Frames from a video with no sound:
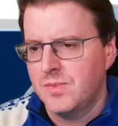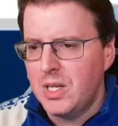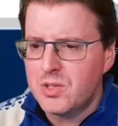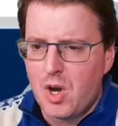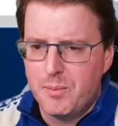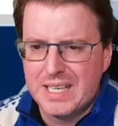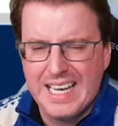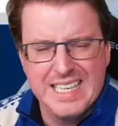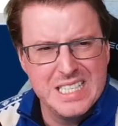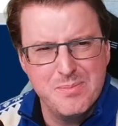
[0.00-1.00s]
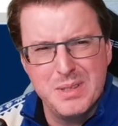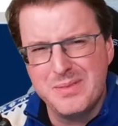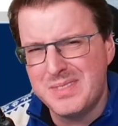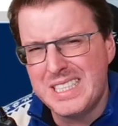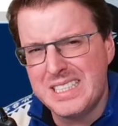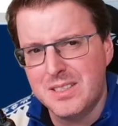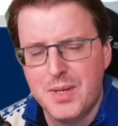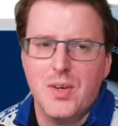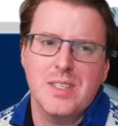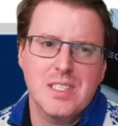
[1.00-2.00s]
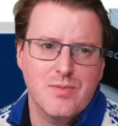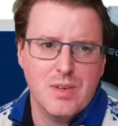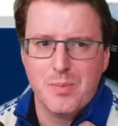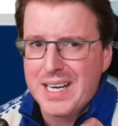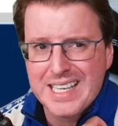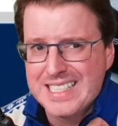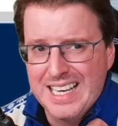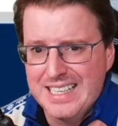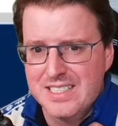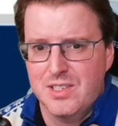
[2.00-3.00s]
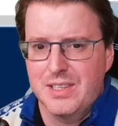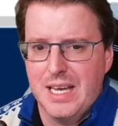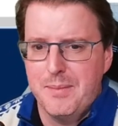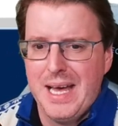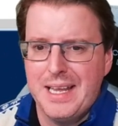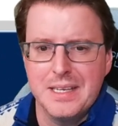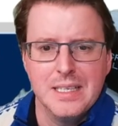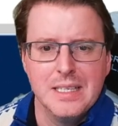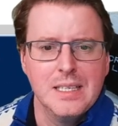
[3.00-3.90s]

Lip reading: It looks complicated, but to be honest, if you break it down, it's not that bad.